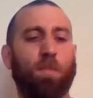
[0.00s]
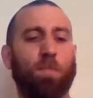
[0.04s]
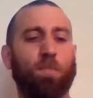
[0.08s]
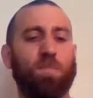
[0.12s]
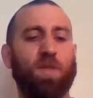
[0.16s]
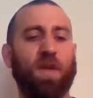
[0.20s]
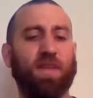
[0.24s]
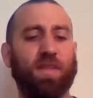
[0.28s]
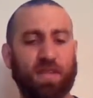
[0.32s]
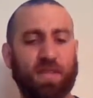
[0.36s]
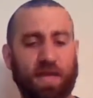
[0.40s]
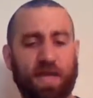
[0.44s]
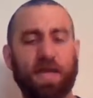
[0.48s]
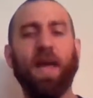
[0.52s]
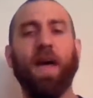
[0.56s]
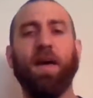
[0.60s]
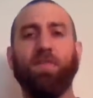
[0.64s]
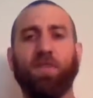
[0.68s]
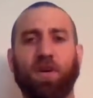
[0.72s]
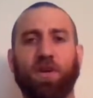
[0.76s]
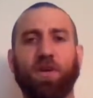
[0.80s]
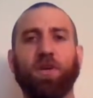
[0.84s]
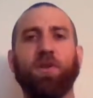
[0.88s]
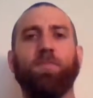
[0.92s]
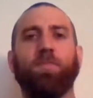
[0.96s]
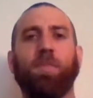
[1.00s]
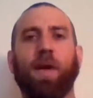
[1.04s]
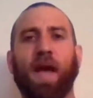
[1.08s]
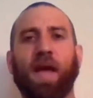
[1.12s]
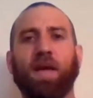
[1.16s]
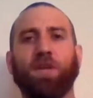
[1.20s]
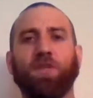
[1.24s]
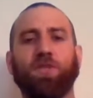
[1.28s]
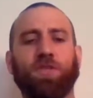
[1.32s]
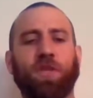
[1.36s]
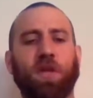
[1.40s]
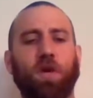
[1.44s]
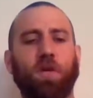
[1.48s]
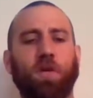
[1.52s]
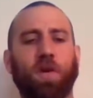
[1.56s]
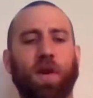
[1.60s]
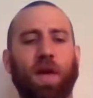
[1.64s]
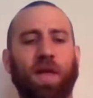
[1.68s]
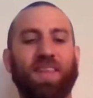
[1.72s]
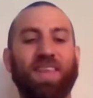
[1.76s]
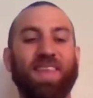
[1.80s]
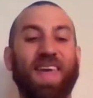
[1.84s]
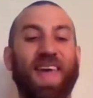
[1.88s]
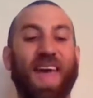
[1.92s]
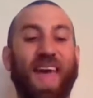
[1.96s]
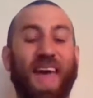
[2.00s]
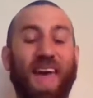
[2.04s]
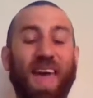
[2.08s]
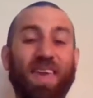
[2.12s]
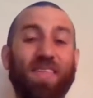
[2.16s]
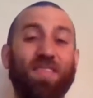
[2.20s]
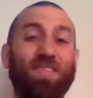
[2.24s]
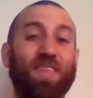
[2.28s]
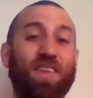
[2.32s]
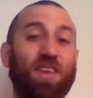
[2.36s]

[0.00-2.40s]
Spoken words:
They did have a good match, though. In the end,